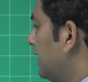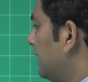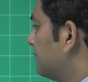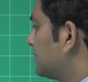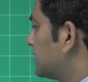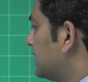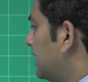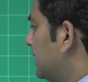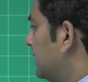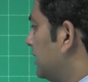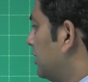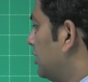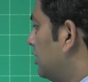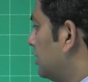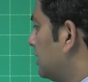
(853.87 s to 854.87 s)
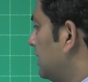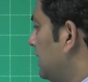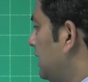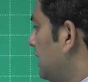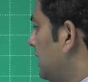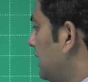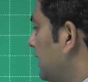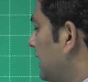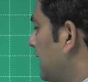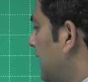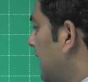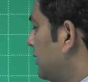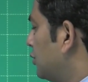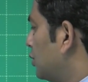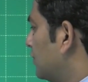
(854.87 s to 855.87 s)
epsilon naught A
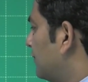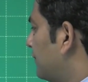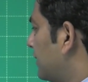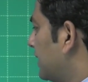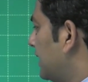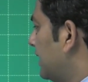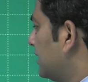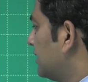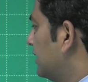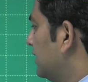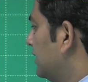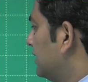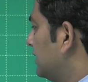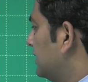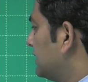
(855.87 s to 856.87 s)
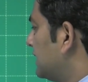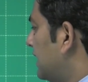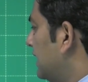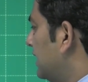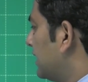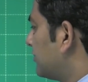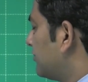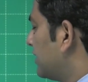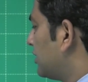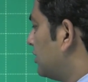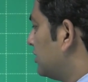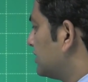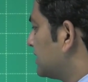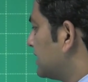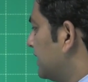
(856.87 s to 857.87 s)
and do not forget the dielectric
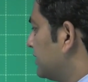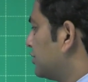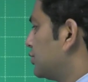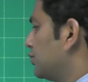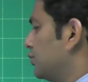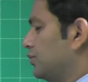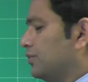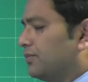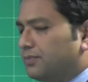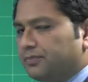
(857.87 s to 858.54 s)
constant 2